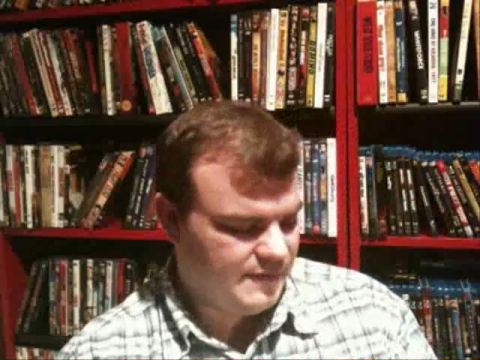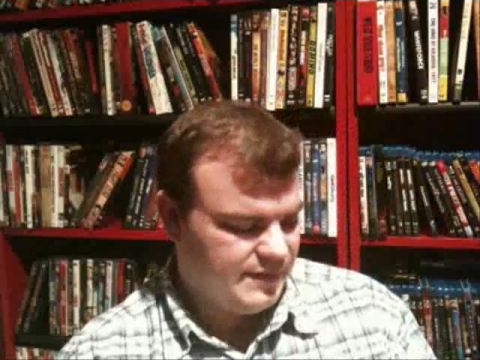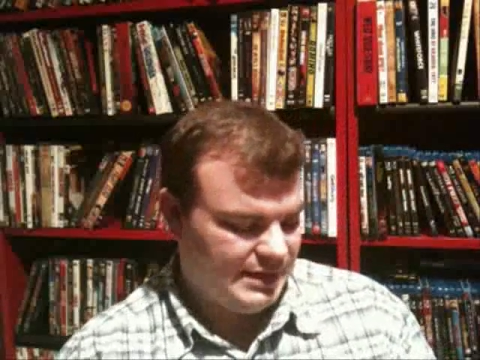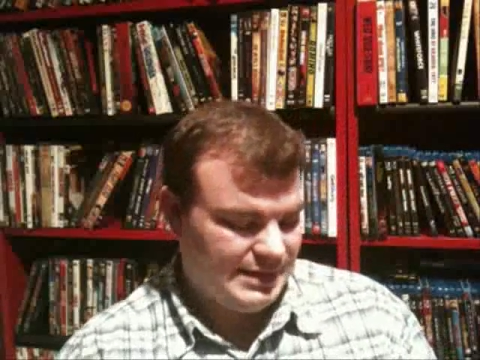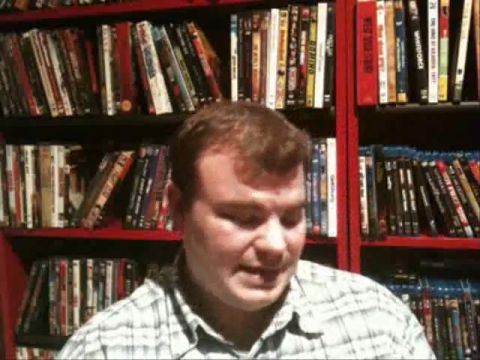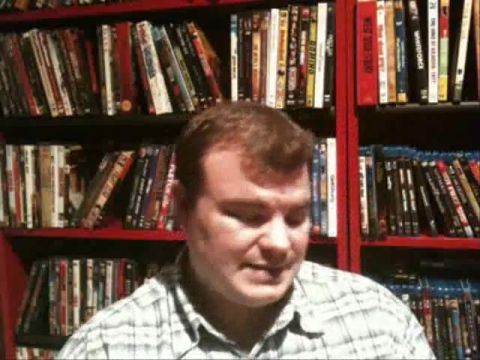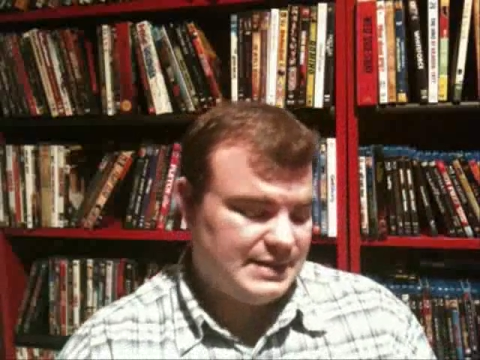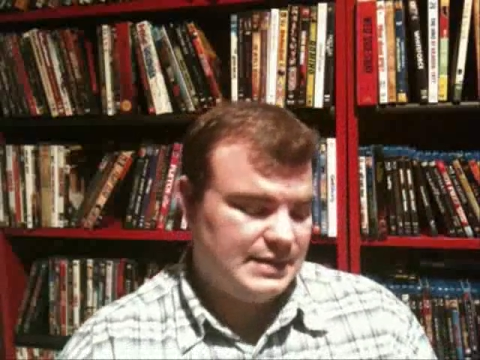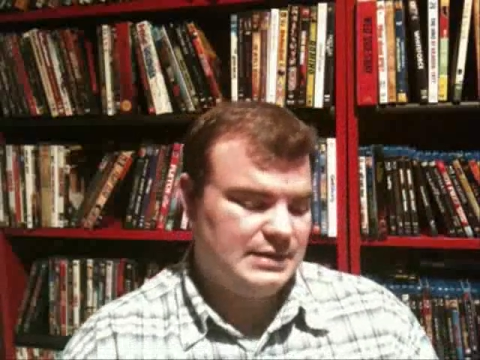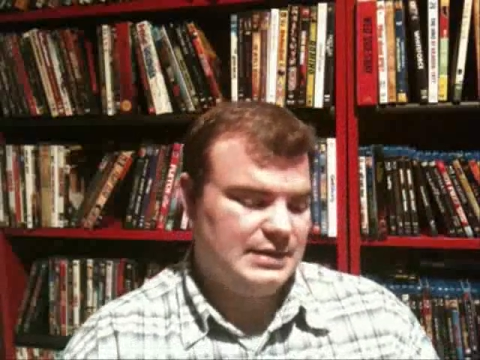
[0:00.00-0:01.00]
Then we have the
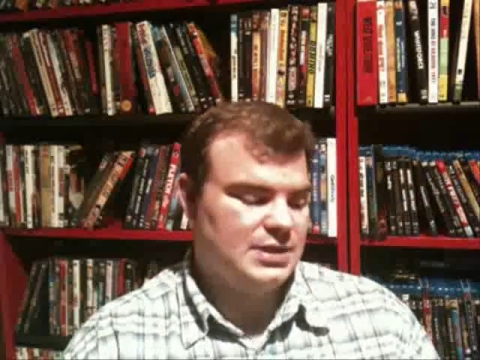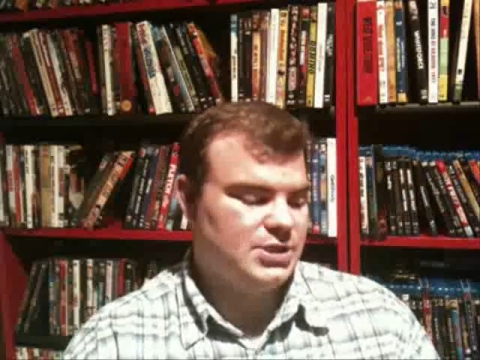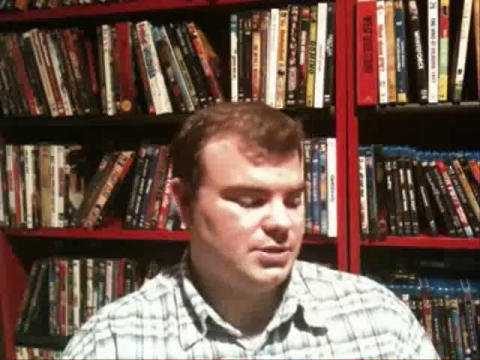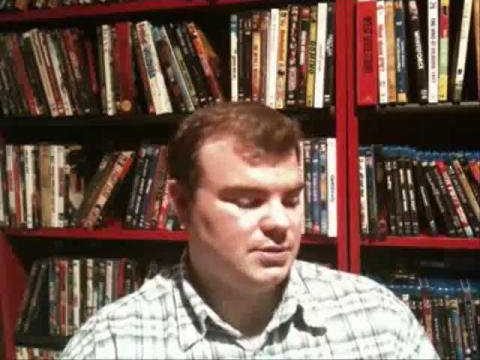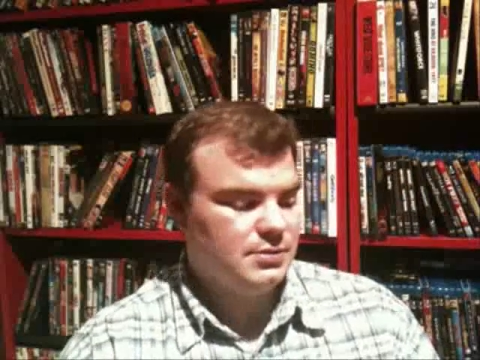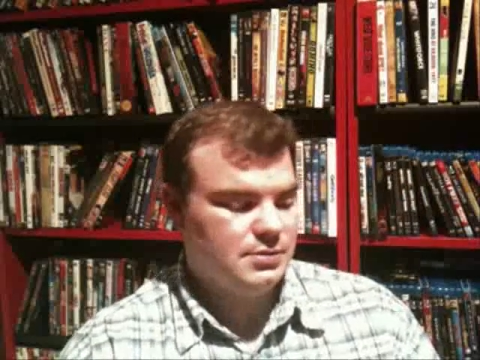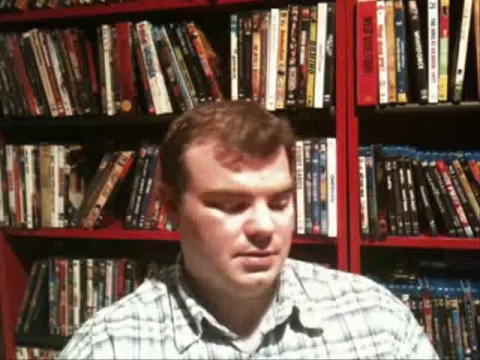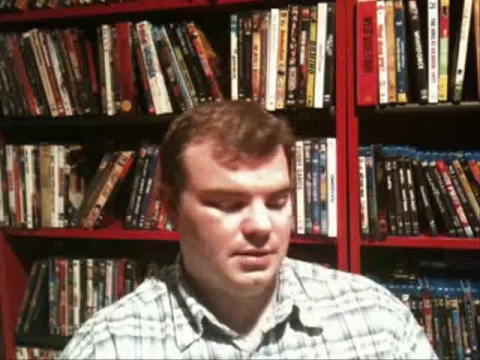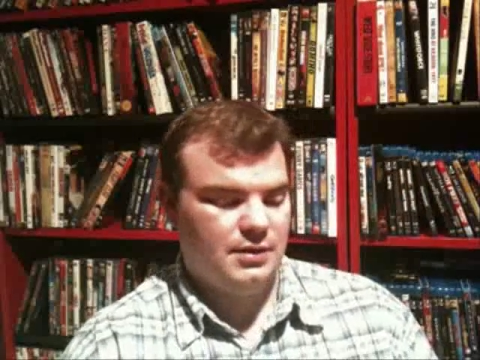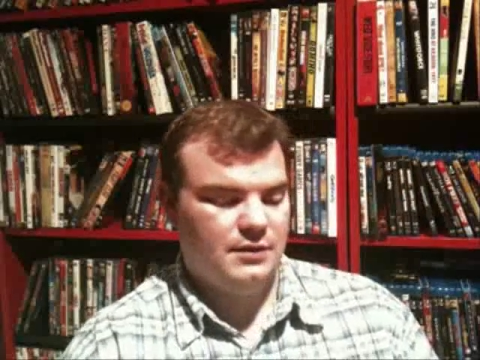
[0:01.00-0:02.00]
Legacy
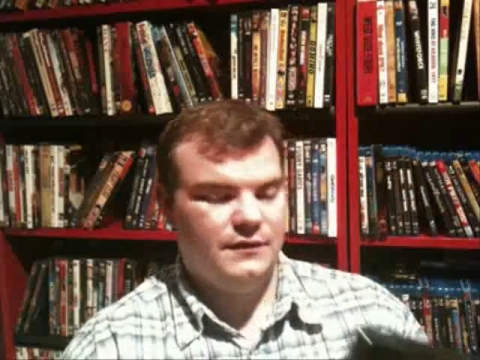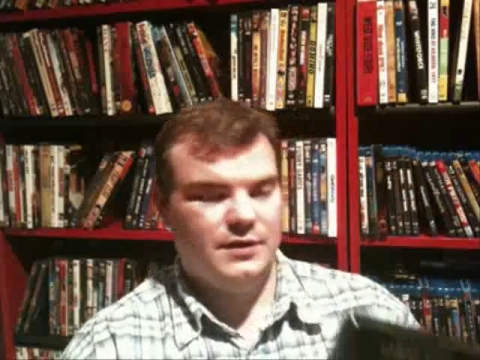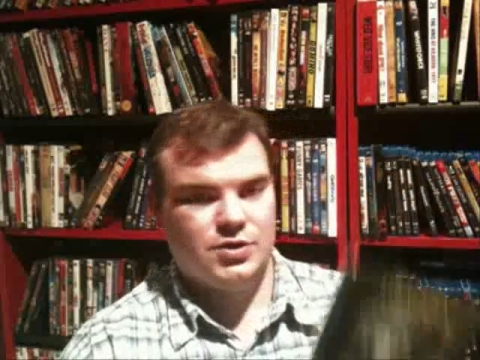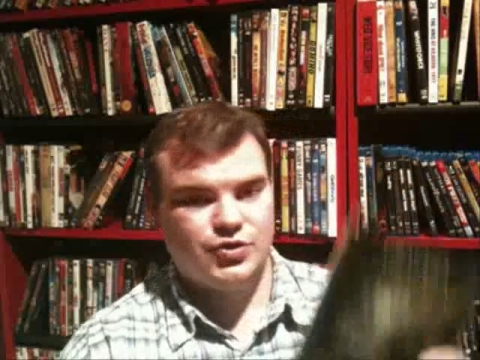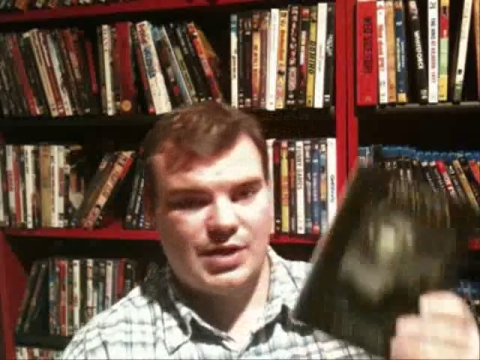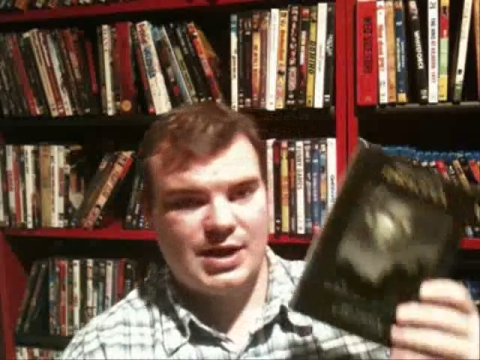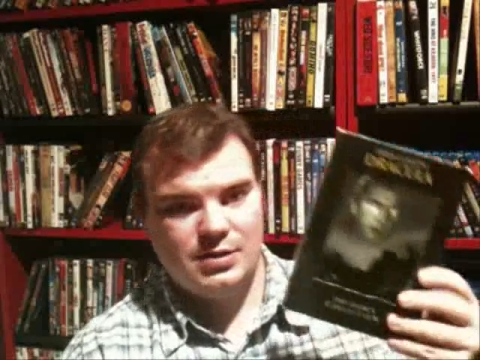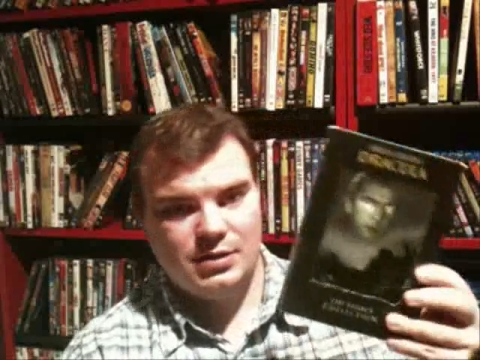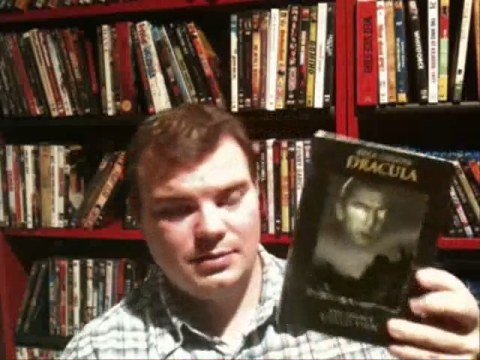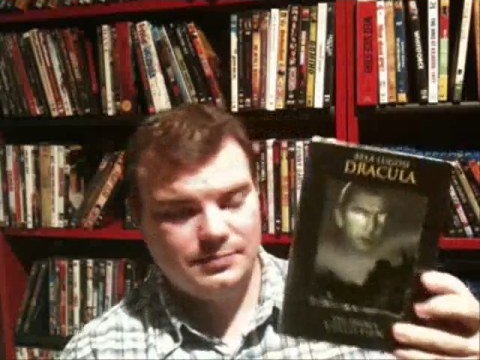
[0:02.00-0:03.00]
Collection of
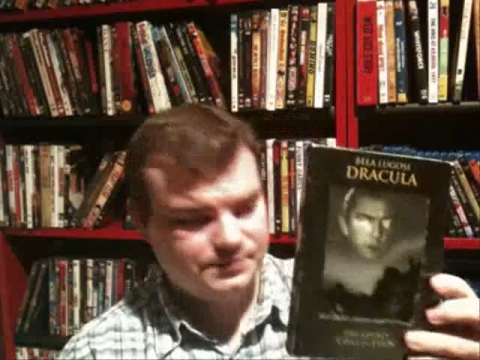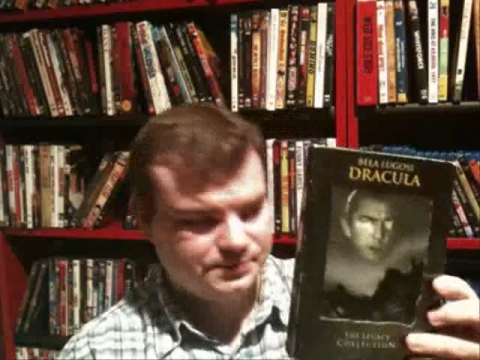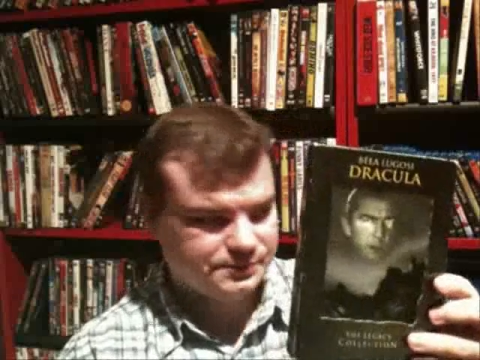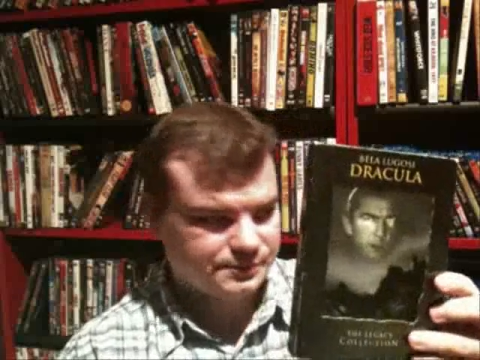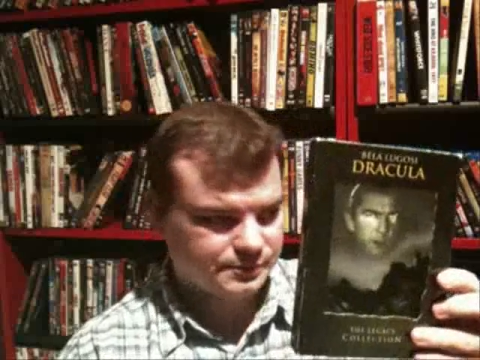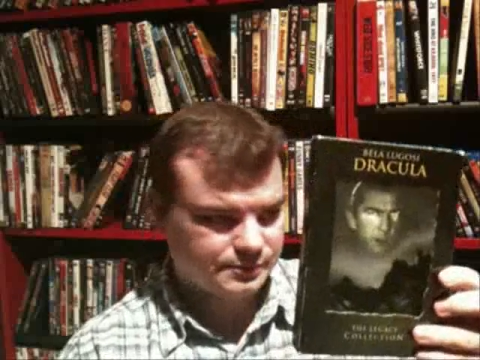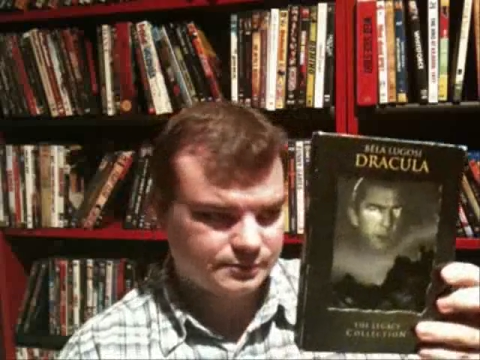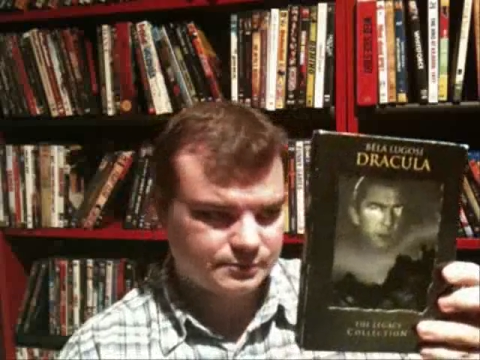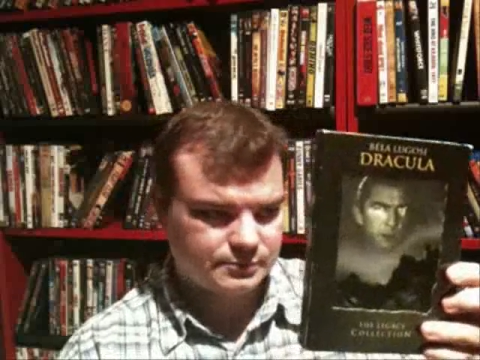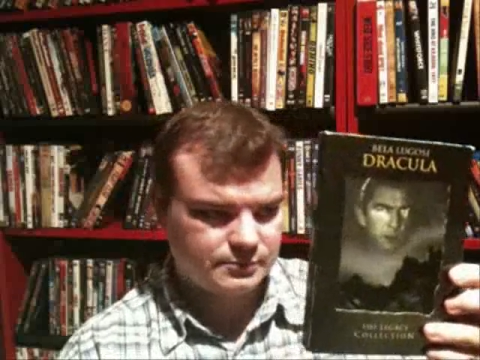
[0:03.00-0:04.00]
Dracula.
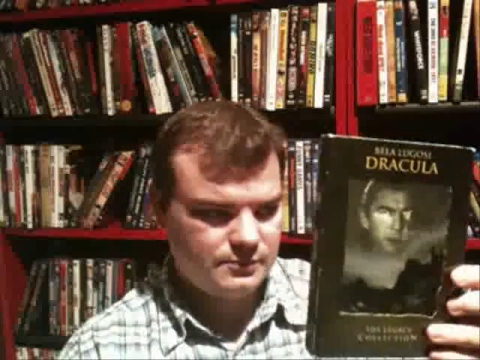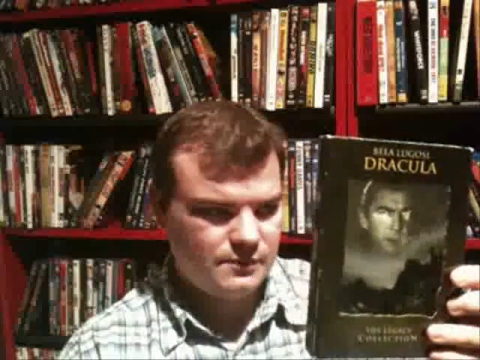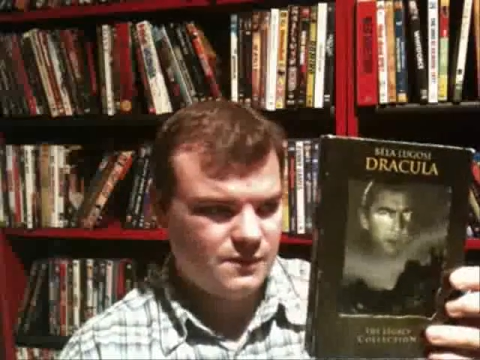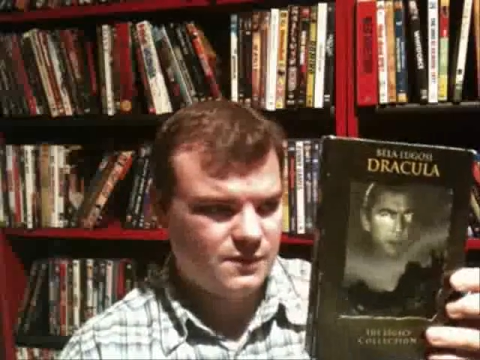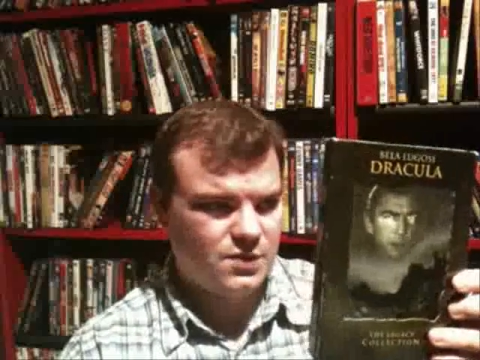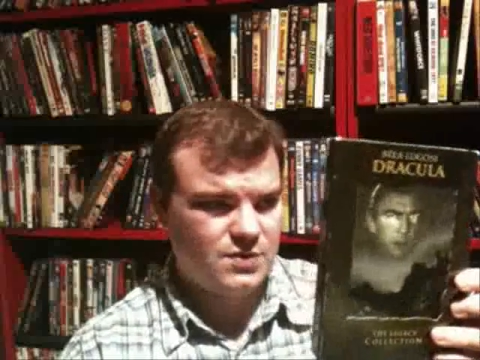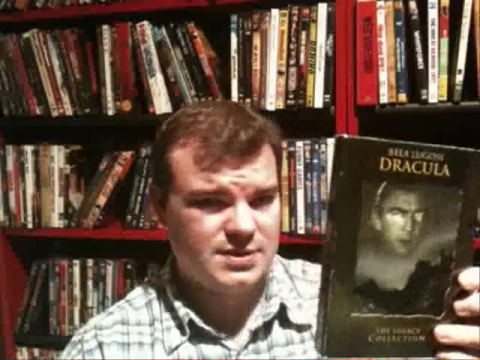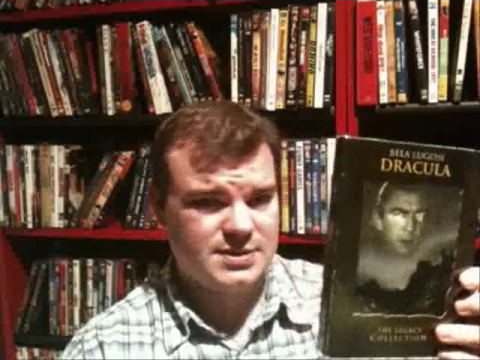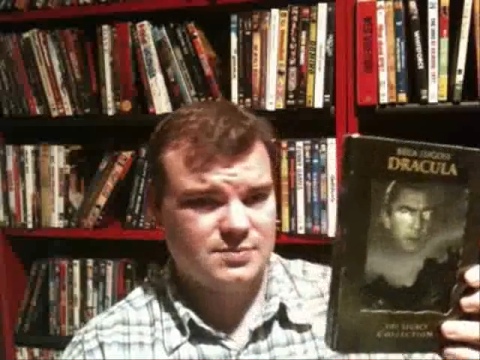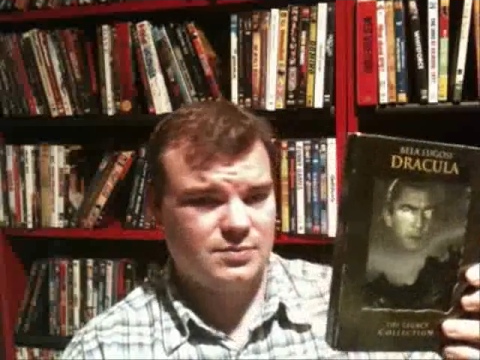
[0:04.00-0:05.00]

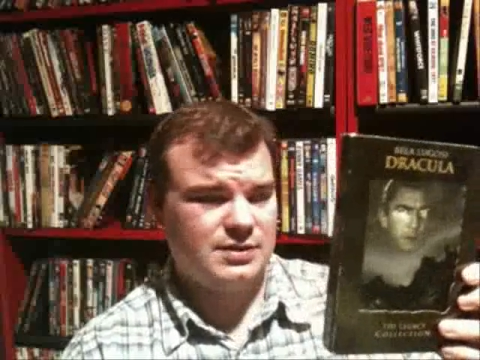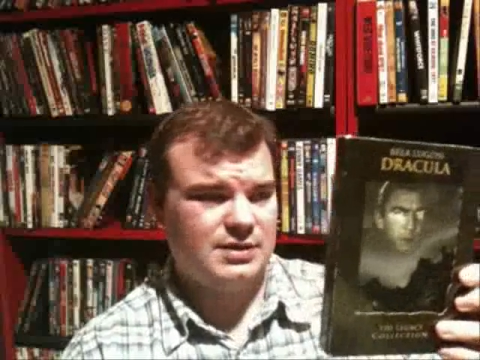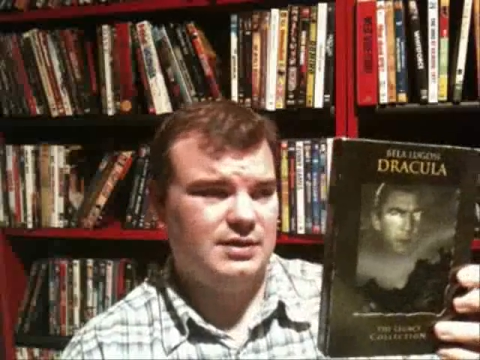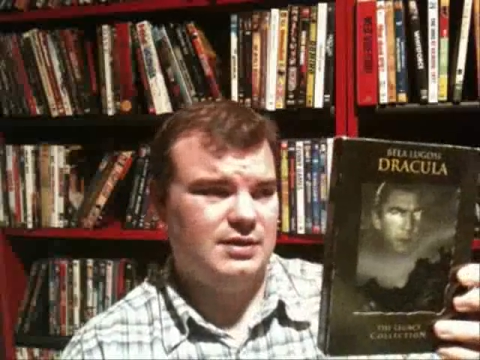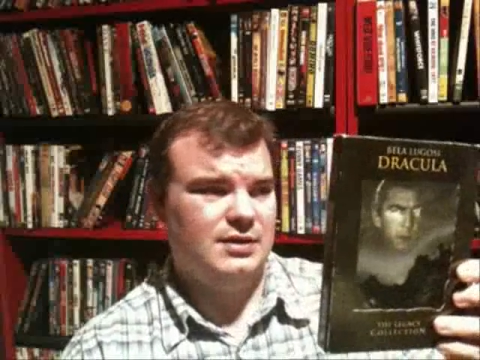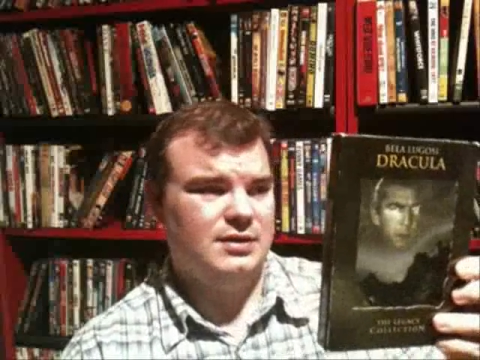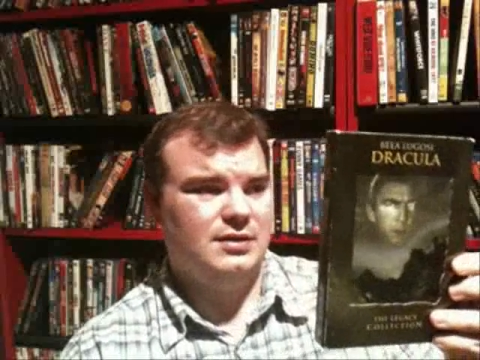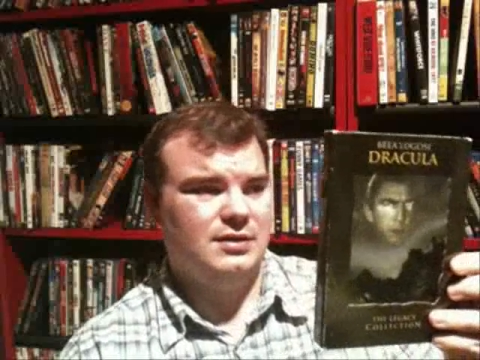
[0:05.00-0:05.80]
Of course, this is one